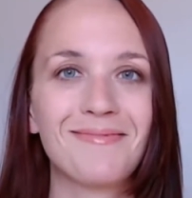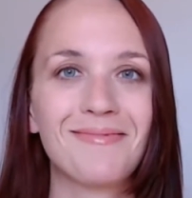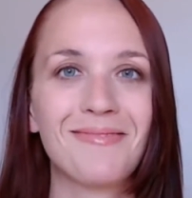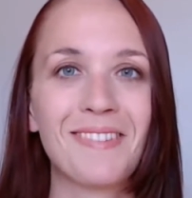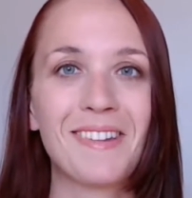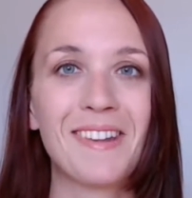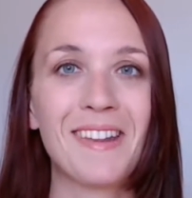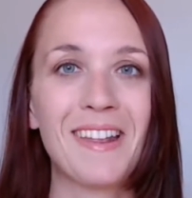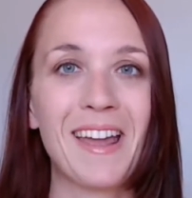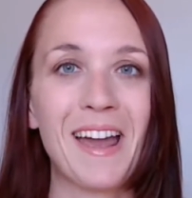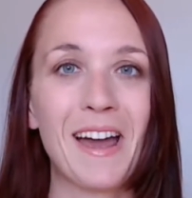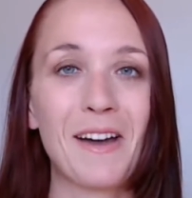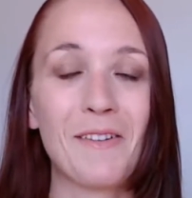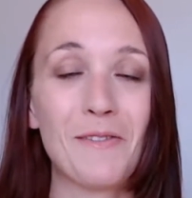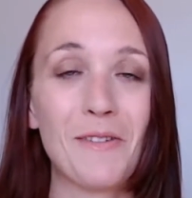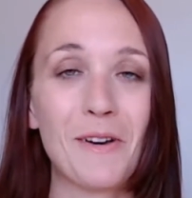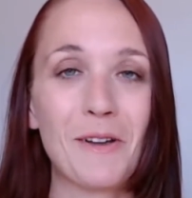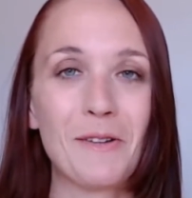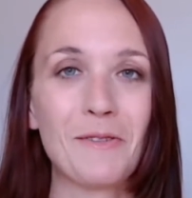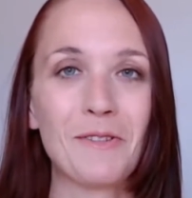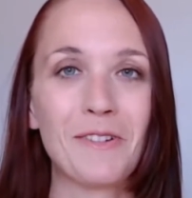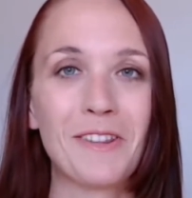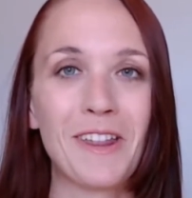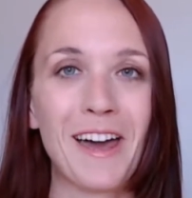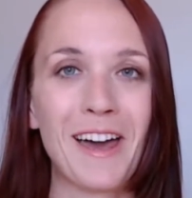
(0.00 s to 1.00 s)
Have fun
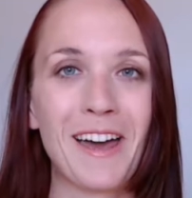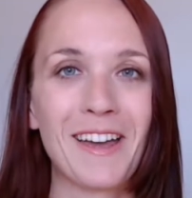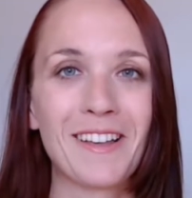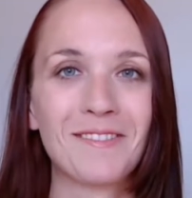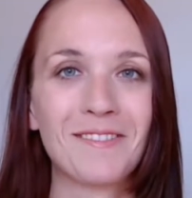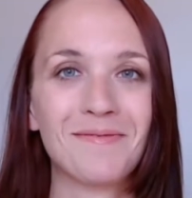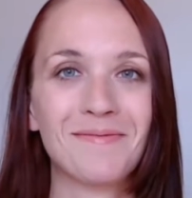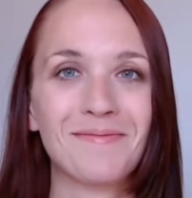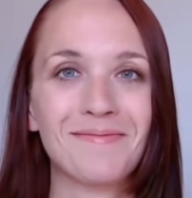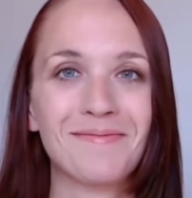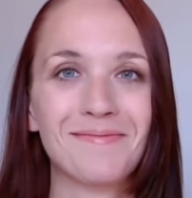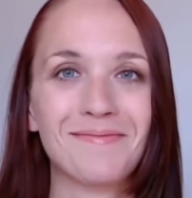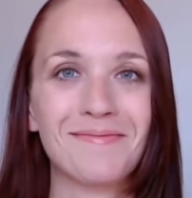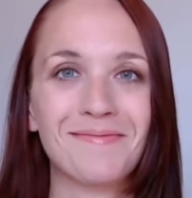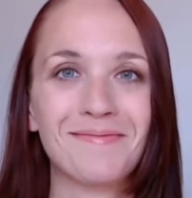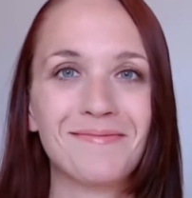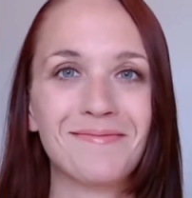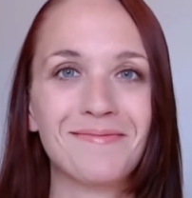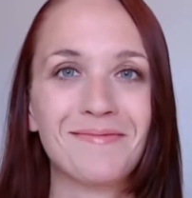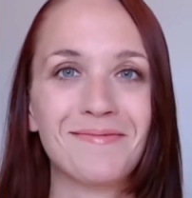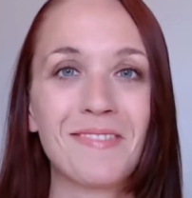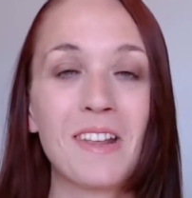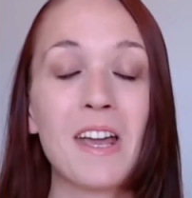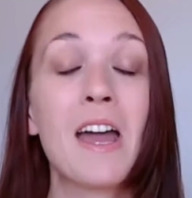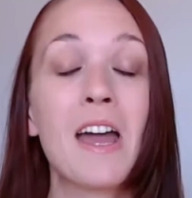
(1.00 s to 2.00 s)
with that.
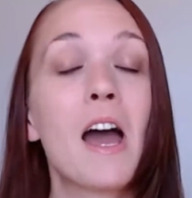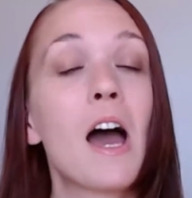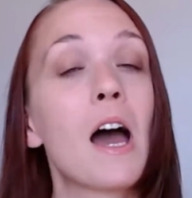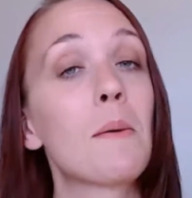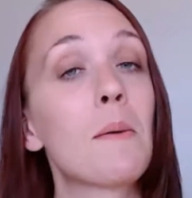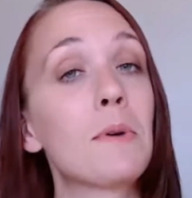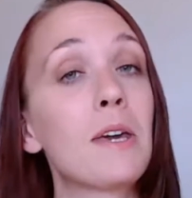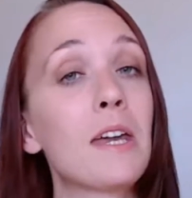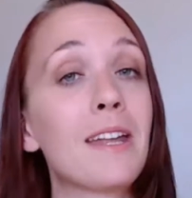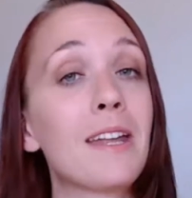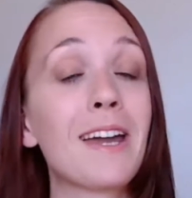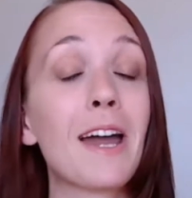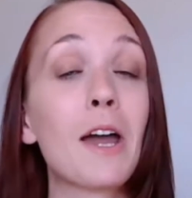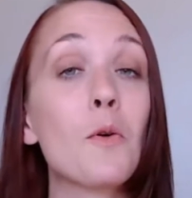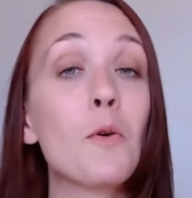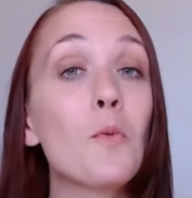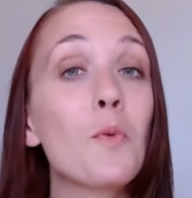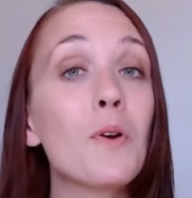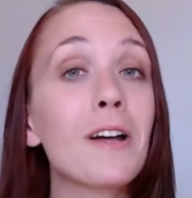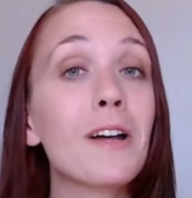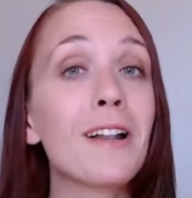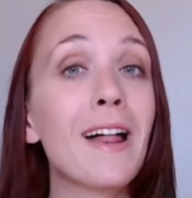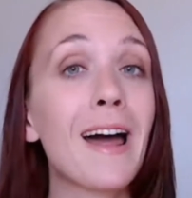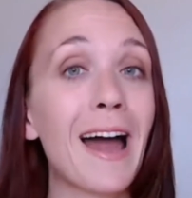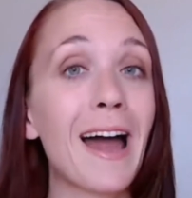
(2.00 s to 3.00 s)
I'm kidding, I
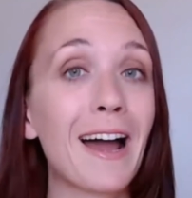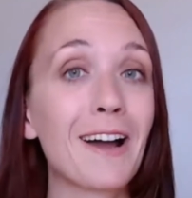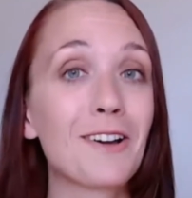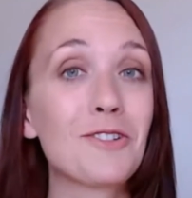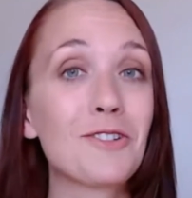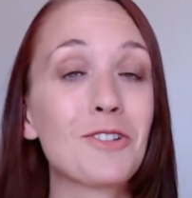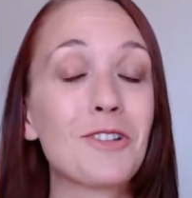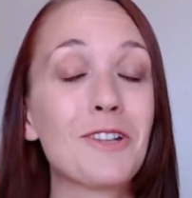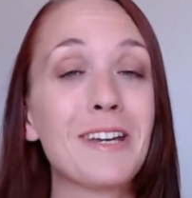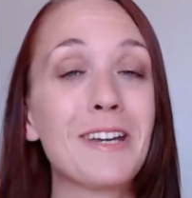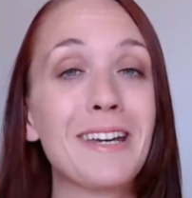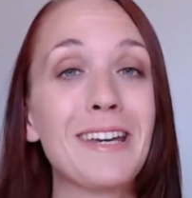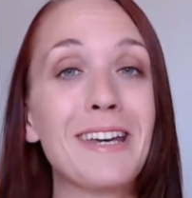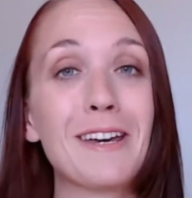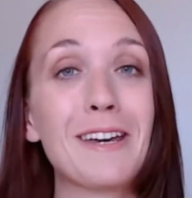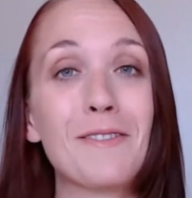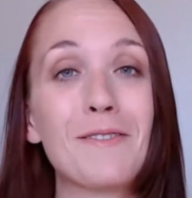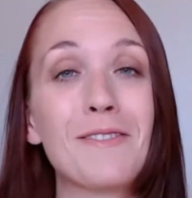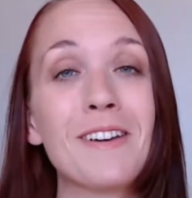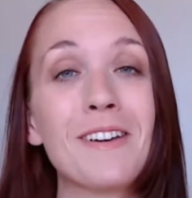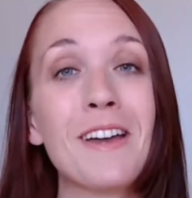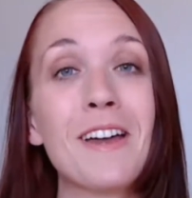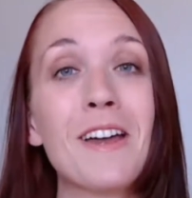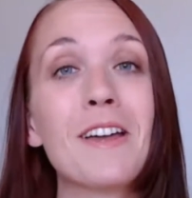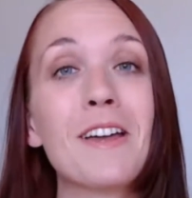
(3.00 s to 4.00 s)
will actually give
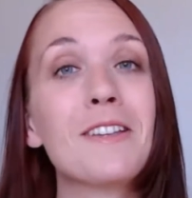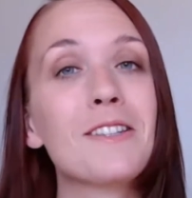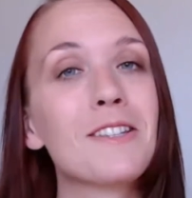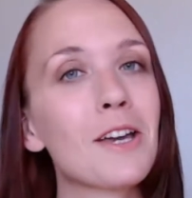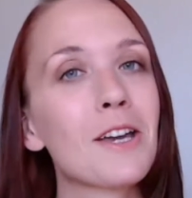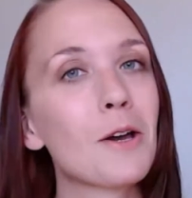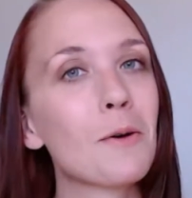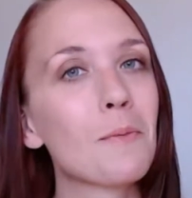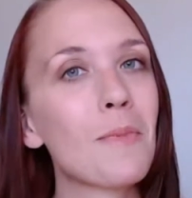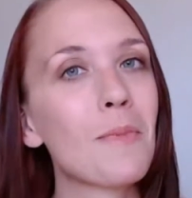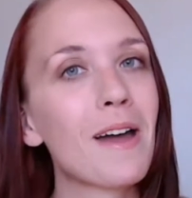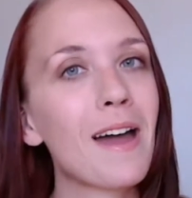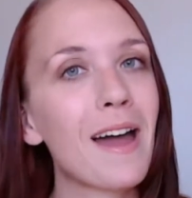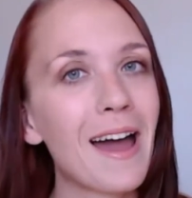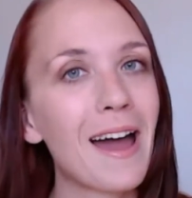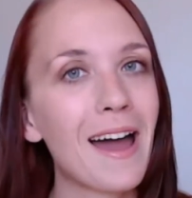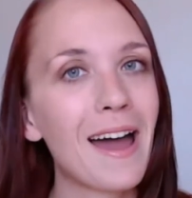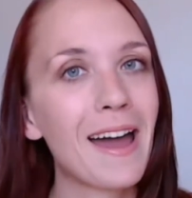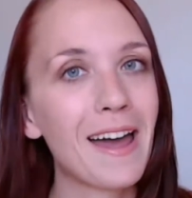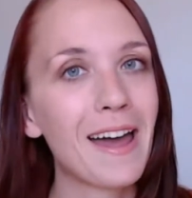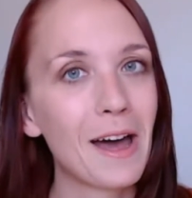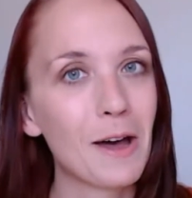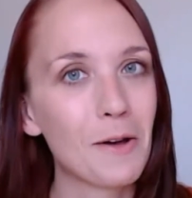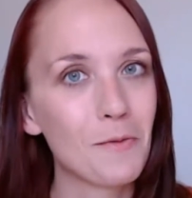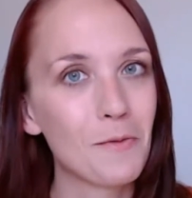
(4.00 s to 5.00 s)
some
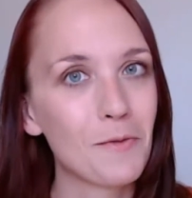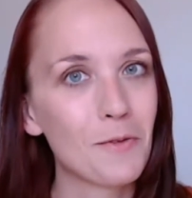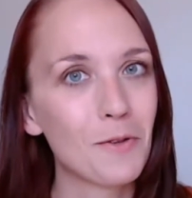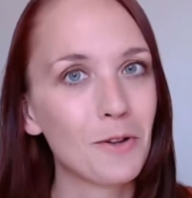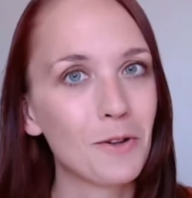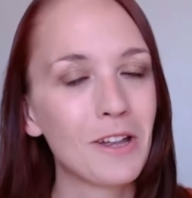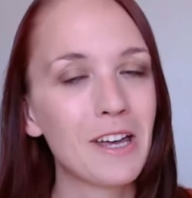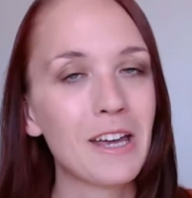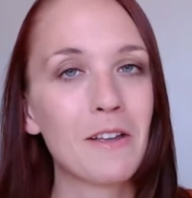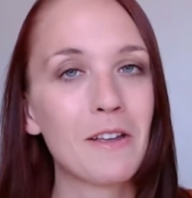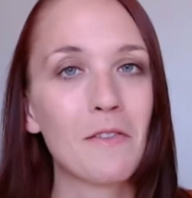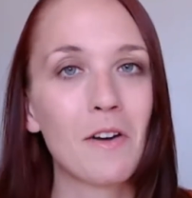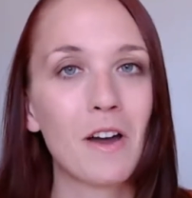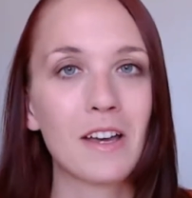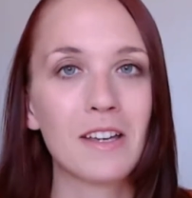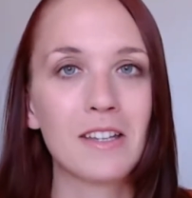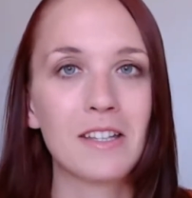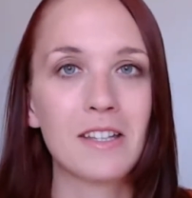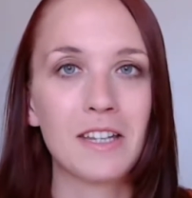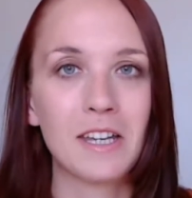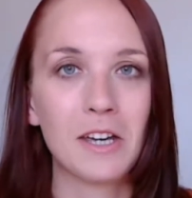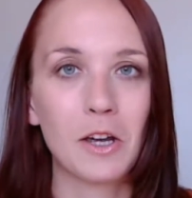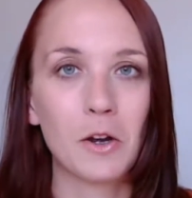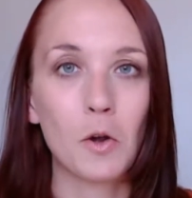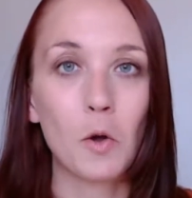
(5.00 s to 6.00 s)
helpful advice
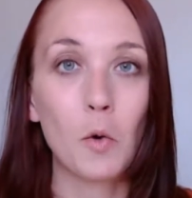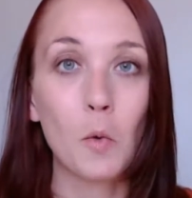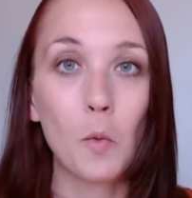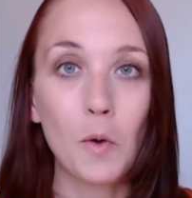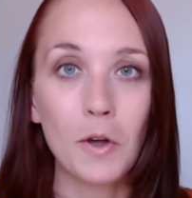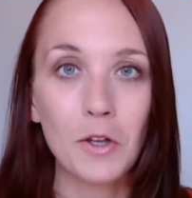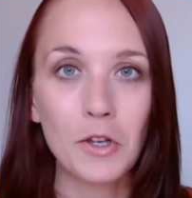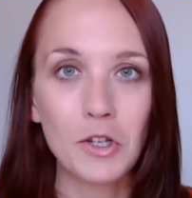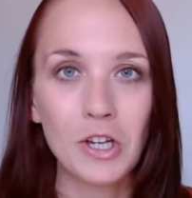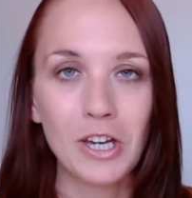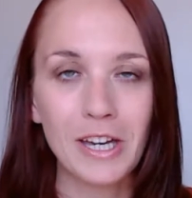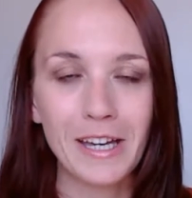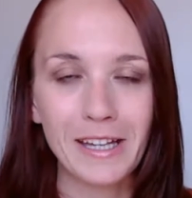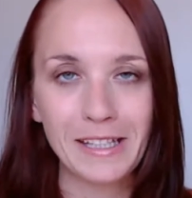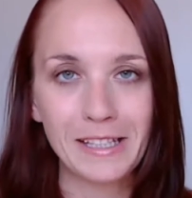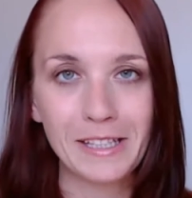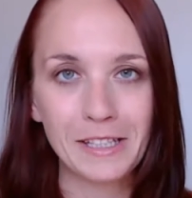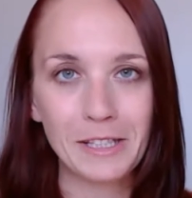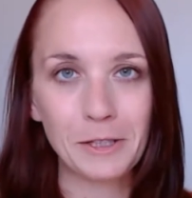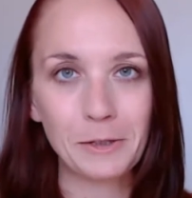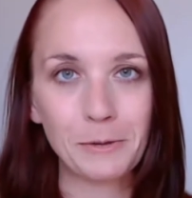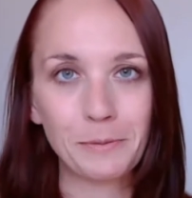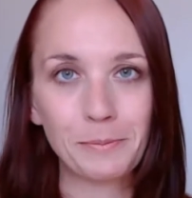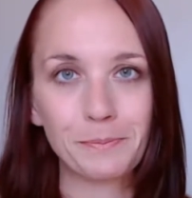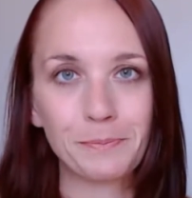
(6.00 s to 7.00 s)
here, which is,
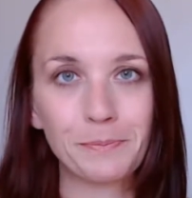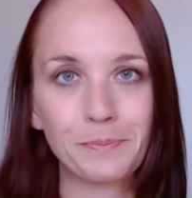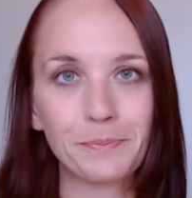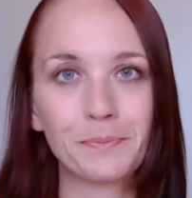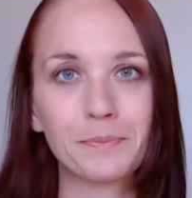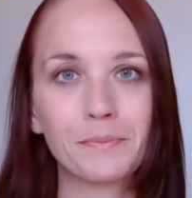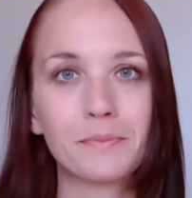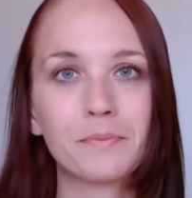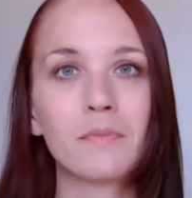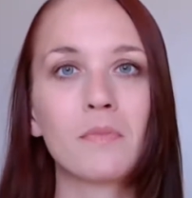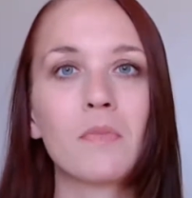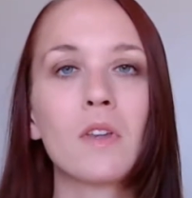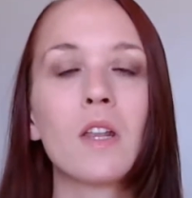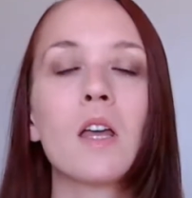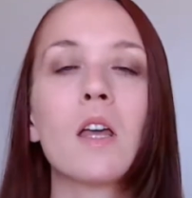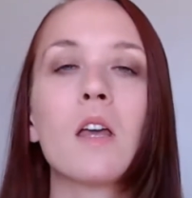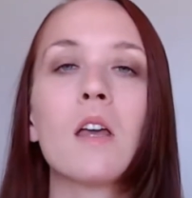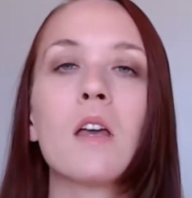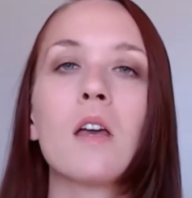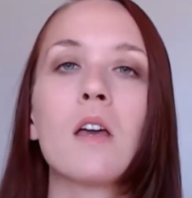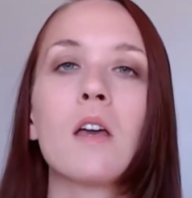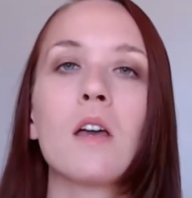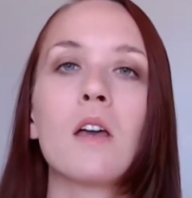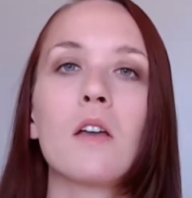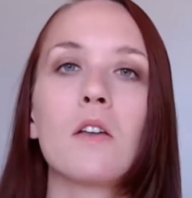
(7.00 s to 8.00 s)

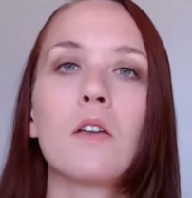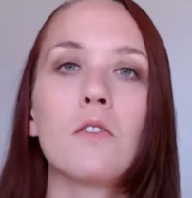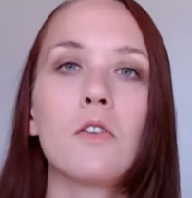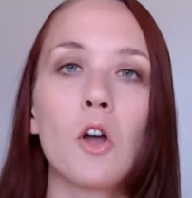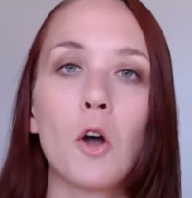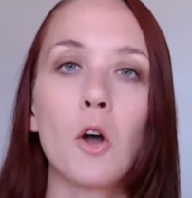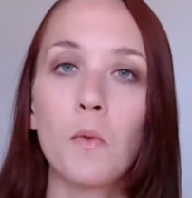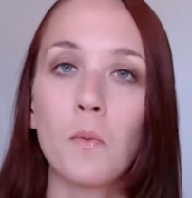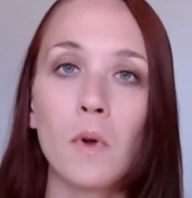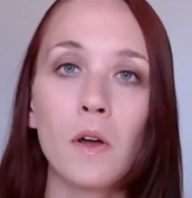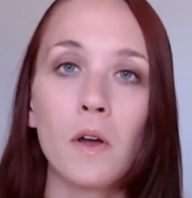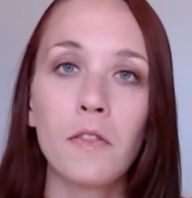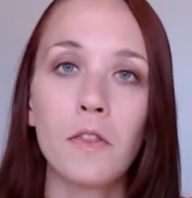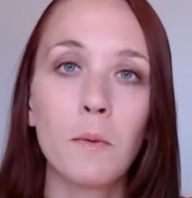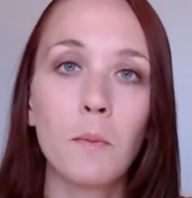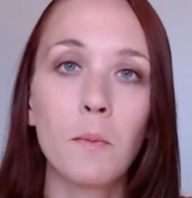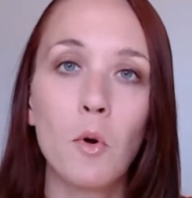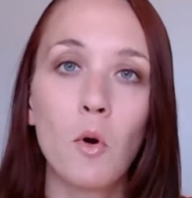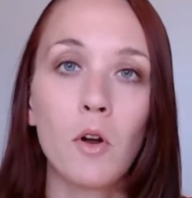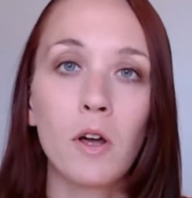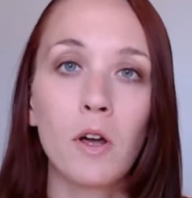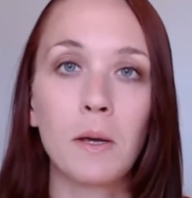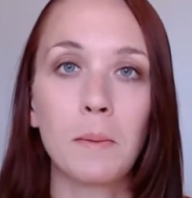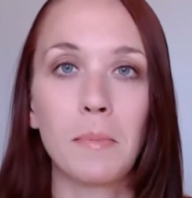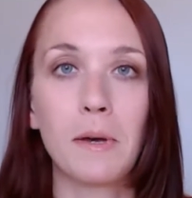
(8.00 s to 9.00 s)
don't write the
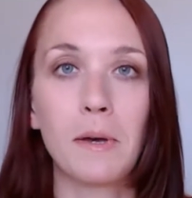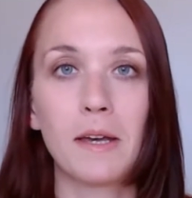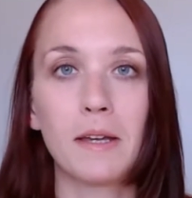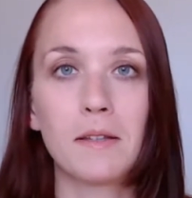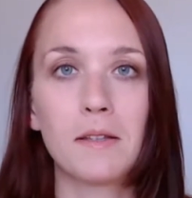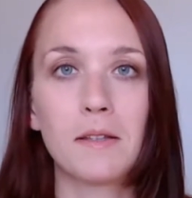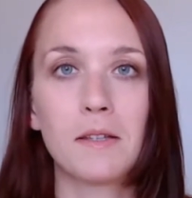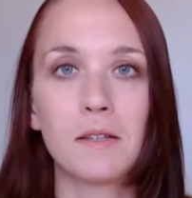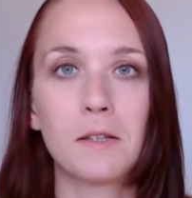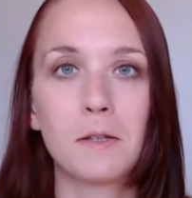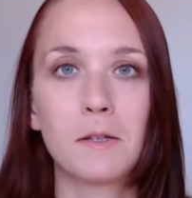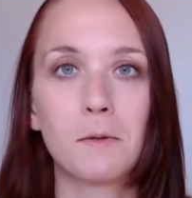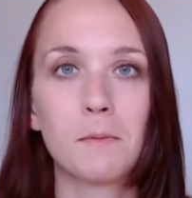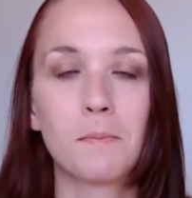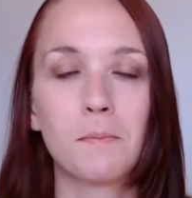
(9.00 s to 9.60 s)
boring bits.